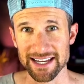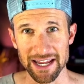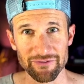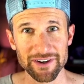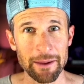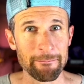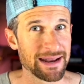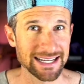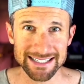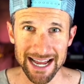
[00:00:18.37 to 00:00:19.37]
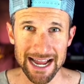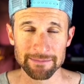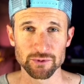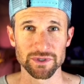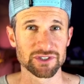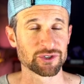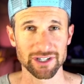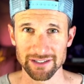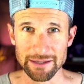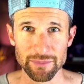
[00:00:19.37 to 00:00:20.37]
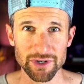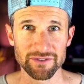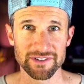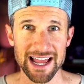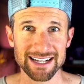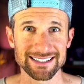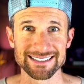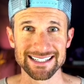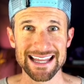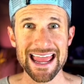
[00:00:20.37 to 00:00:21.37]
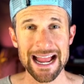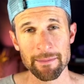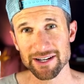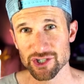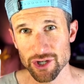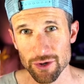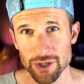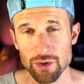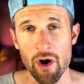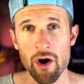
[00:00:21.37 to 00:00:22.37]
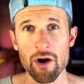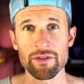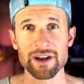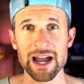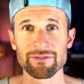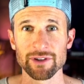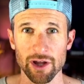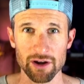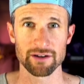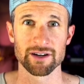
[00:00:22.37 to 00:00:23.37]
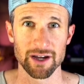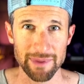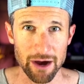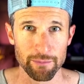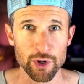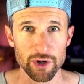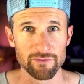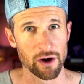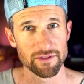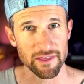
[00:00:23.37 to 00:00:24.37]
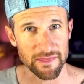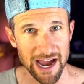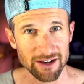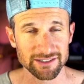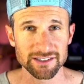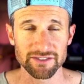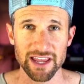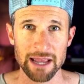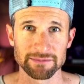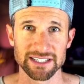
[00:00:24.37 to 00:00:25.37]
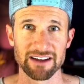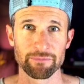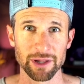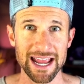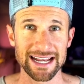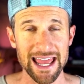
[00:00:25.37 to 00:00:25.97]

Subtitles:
Infinite many times with strictly move decks, and today I'm going to show you all that I've learned about move over the thousands of games that I've played,